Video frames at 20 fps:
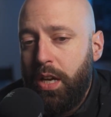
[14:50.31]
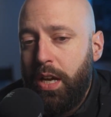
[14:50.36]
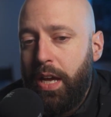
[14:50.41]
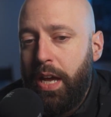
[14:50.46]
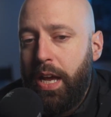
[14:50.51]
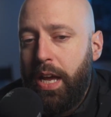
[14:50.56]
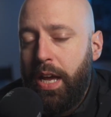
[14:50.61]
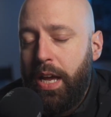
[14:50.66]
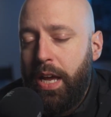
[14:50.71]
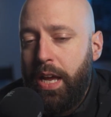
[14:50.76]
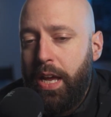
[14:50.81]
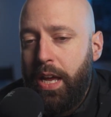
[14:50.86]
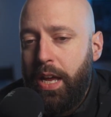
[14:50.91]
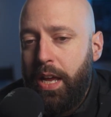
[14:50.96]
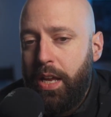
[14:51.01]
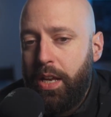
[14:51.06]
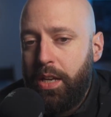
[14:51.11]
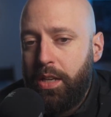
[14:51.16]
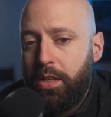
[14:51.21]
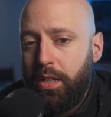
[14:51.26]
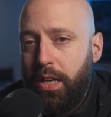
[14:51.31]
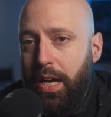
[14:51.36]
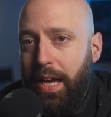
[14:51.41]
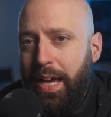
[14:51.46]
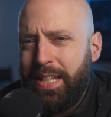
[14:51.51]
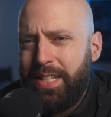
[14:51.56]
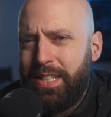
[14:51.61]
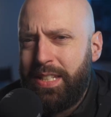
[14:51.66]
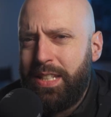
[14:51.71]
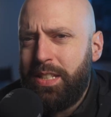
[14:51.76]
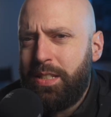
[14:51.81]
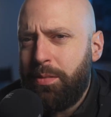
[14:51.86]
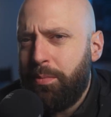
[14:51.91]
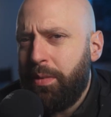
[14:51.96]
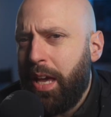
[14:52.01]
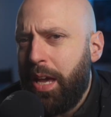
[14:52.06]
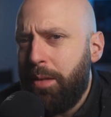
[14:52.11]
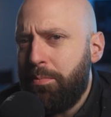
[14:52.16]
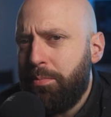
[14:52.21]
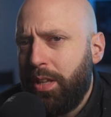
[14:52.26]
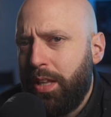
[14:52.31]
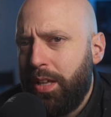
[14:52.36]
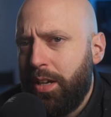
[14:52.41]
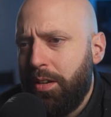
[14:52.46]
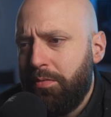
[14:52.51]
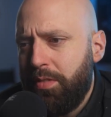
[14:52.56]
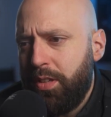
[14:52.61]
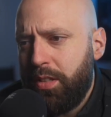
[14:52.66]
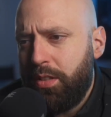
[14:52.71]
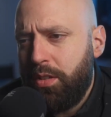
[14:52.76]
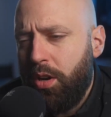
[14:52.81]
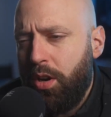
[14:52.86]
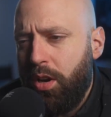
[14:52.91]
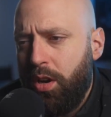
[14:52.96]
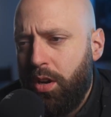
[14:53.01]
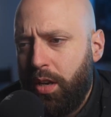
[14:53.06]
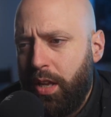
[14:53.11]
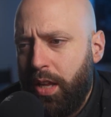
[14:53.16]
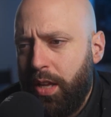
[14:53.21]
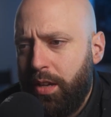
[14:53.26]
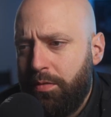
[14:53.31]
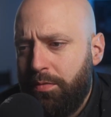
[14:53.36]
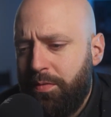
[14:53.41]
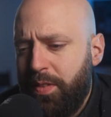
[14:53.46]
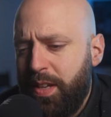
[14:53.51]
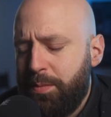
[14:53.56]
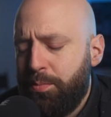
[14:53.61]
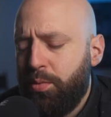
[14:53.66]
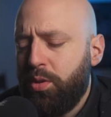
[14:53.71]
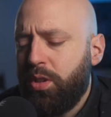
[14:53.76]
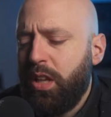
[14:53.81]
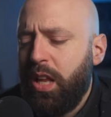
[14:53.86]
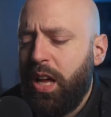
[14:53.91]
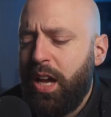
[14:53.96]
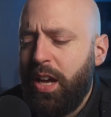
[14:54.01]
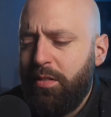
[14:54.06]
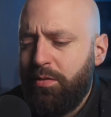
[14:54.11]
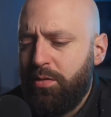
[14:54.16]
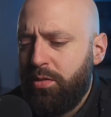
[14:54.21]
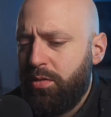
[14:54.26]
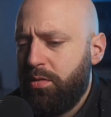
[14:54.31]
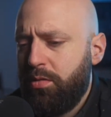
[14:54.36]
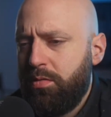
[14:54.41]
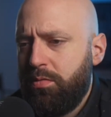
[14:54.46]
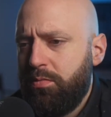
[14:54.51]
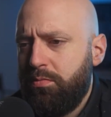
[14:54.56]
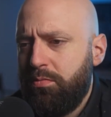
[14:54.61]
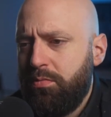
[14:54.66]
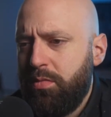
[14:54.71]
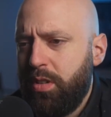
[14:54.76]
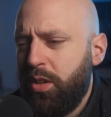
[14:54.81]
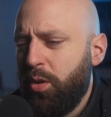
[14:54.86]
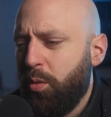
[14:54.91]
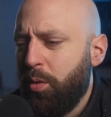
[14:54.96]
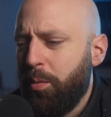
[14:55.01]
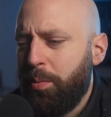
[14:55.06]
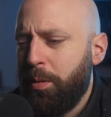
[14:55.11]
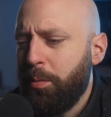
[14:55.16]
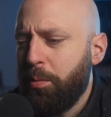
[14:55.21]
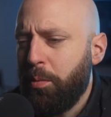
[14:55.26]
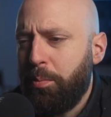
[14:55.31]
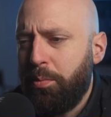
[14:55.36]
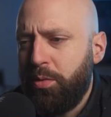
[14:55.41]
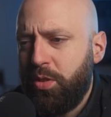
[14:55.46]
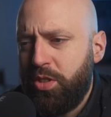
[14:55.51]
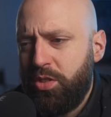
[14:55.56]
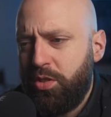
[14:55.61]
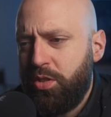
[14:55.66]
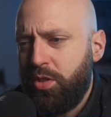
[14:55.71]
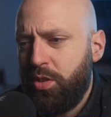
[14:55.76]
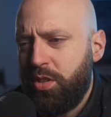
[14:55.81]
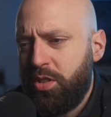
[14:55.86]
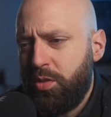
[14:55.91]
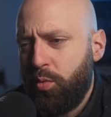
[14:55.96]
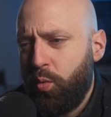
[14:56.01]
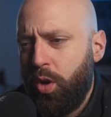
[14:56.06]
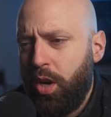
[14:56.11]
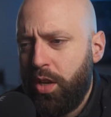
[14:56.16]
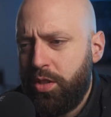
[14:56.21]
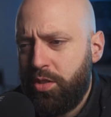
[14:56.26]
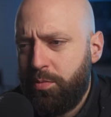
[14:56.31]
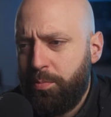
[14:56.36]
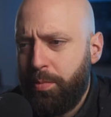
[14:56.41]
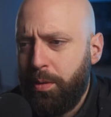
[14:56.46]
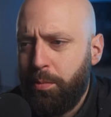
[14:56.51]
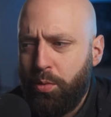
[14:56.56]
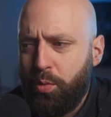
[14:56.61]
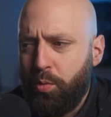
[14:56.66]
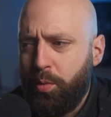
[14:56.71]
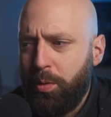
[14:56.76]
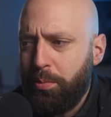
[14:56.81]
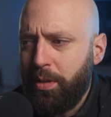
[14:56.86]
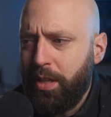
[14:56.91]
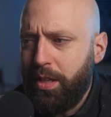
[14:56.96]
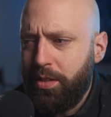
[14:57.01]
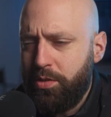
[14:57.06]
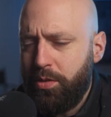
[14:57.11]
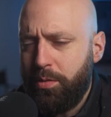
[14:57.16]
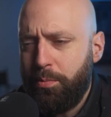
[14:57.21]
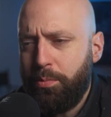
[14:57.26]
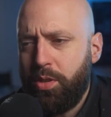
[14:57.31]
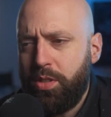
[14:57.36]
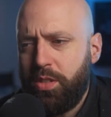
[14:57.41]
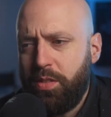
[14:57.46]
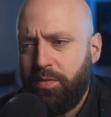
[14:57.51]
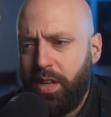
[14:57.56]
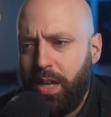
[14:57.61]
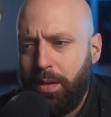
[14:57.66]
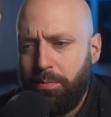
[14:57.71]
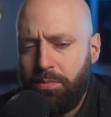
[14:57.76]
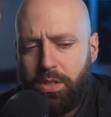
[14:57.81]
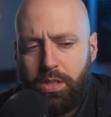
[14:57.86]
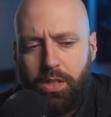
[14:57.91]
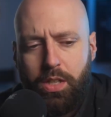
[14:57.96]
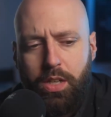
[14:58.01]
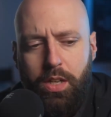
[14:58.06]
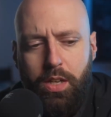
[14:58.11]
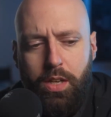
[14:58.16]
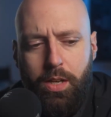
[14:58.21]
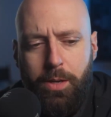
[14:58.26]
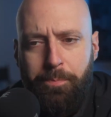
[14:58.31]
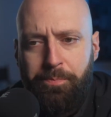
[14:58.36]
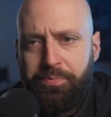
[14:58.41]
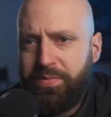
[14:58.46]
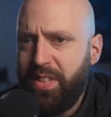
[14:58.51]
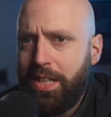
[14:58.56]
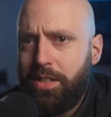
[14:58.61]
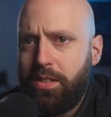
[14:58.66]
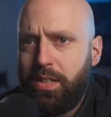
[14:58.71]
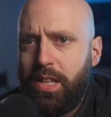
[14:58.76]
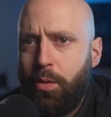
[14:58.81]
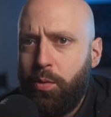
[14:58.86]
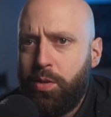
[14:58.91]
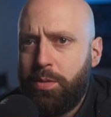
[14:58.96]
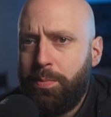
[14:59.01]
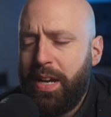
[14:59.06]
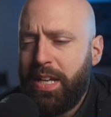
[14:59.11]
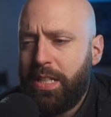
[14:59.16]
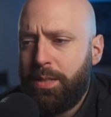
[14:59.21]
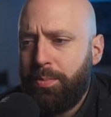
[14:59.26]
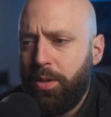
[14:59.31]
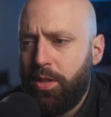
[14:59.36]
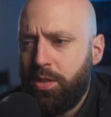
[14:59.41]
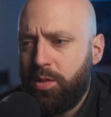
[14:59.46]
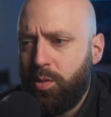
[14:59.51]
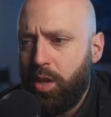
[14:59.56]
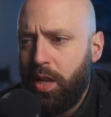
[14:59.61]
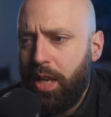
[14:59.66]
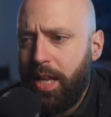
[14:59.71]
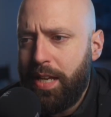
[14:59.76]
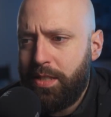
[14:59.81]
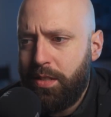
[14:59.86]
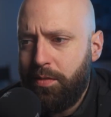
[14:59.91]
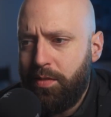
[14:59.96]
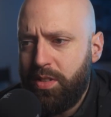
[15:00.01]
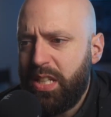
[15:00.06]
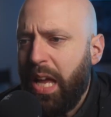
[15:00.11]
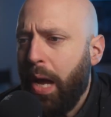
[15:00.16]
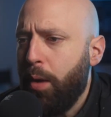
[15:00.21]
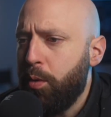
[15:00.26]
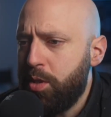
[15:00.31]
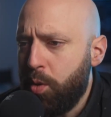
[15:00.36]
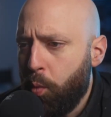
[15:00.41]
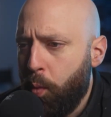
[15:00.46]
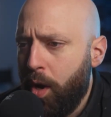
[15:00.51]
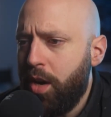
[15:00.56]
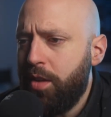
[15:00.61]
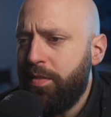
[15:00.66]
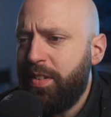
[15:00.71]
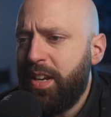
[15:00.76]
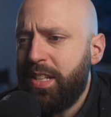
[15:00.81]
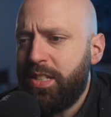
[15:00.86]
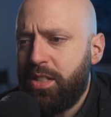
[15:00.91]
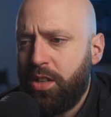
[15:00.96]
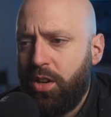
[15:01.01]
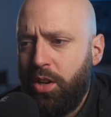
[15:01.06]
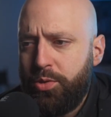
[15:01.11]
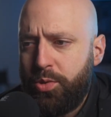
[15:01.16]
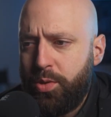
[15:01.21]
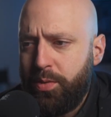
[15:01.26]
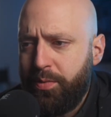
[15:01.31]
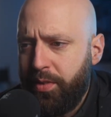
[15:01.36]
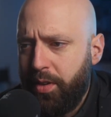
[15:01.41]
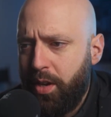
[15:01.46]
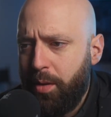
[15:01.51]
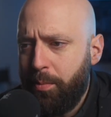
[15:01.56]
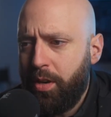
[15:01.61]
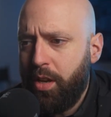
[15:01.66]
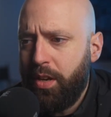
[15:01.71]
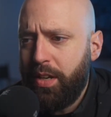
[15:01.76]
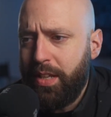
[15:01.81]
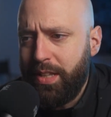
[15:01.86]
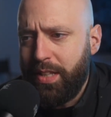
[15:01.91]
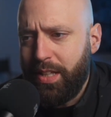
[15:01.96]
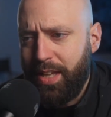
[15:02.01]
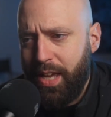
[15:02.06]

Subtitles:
and I had seen some gameplay of it on like Facebook Live or when people just usually watch people replay certain parts of games. That was my experience with The Last of Us. I was aware of it as a cultural phenomenon in the